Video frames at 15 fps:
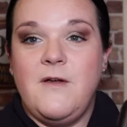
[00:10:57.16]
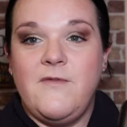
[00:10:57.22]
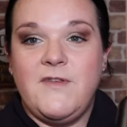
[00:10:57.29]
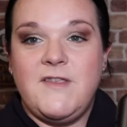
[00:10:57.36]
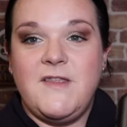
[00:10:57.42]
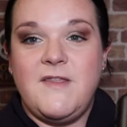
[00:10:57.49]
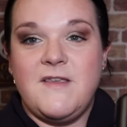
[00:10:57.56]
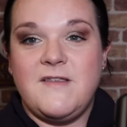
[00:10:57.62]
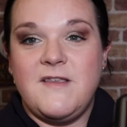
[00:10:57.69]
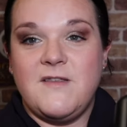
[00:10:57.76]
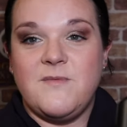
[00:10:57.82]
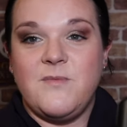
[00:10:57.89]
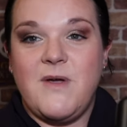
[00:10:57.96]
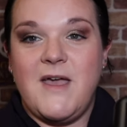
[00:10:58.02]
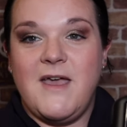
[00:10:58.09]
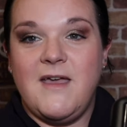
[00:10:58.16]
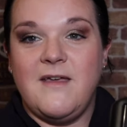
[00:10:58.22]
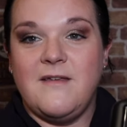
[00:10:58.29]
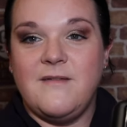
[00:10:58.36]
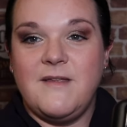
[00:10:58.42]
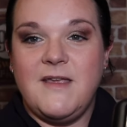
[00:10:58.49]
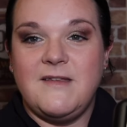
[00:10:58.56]
obviously this is
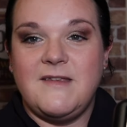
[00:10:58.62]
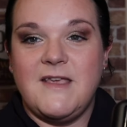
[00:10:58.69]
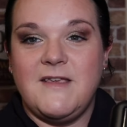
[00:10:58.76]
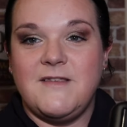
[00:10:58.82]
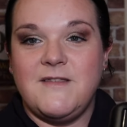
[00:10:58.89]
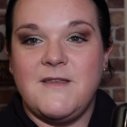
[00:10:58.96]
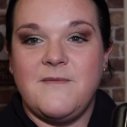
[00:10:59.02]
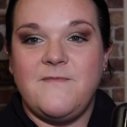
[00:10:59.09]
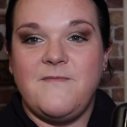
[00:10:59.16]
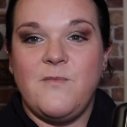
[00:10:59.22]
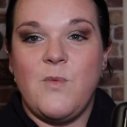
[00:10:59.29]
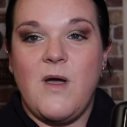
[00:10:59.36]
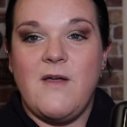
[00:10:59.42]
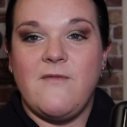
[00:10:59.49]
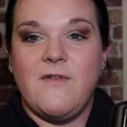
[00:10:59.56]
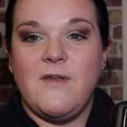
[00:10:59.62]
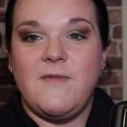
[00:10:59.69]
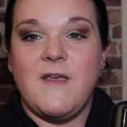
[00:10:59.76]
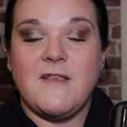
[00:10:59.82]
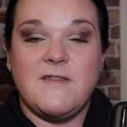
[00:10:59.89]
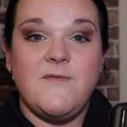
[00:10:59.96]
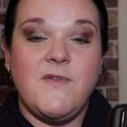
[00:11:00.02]
where it takes the, whatever,
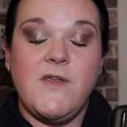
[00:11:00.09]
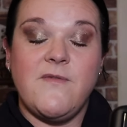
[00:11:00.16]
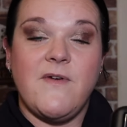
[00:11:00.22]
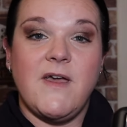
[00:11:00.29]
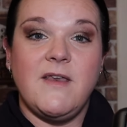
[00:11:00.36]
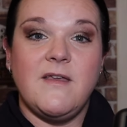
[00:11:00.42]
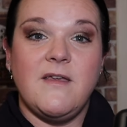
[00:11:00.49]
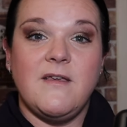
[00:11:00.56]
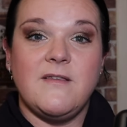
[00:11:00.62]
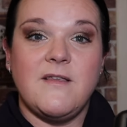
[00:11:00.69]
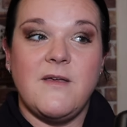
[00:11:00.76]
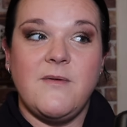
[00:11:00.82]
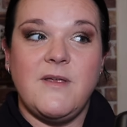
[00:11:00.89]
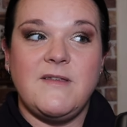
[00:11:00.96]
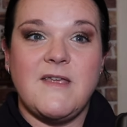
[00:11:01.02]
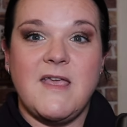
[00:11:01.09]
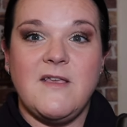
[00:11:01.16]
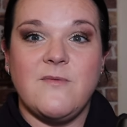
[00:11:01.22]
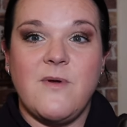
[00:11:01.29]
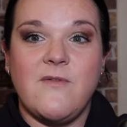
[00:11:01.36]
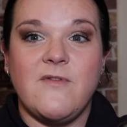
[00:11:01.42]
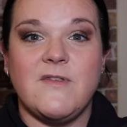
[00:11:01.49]
that's the viewfinder, so it
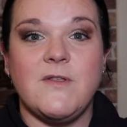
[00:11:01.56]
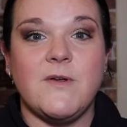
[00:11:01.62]
takes whatever it's